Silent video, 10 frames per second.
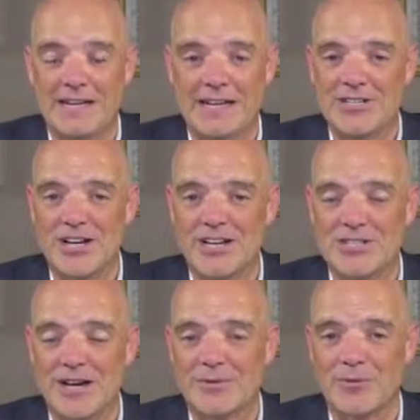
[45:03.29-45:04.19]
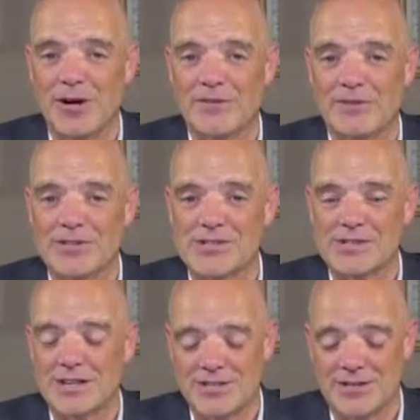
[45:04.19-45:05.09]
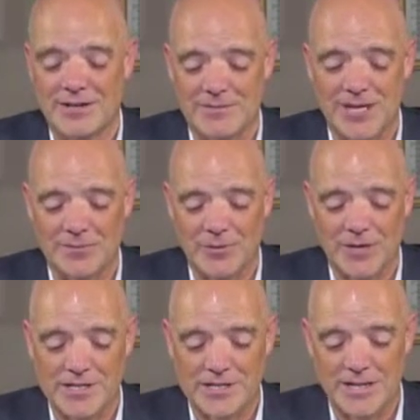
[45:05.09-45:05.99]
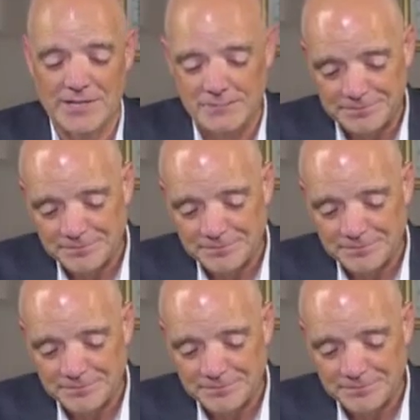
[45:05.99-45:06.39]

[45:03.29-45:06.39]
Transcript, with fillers: Uh, John chapter one verse uh, chapter one says.